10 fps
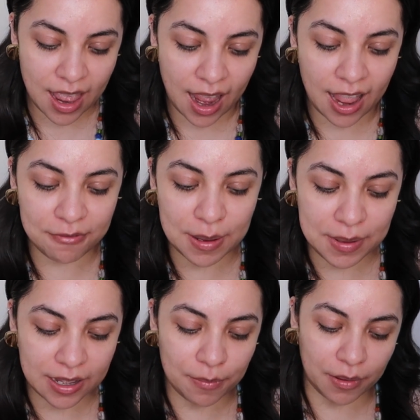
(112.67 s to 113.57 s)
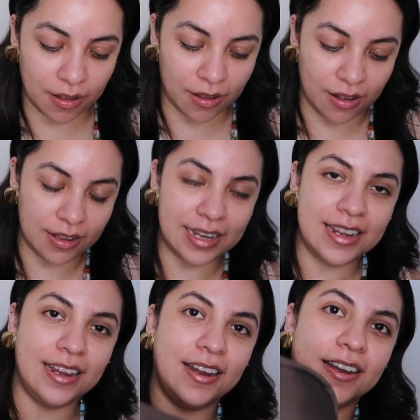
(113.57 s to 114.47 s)
I have my makeup all in
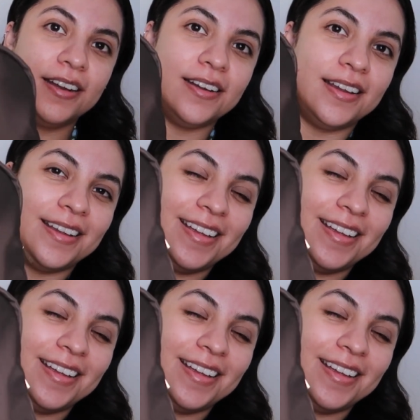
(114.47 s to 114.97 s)
here,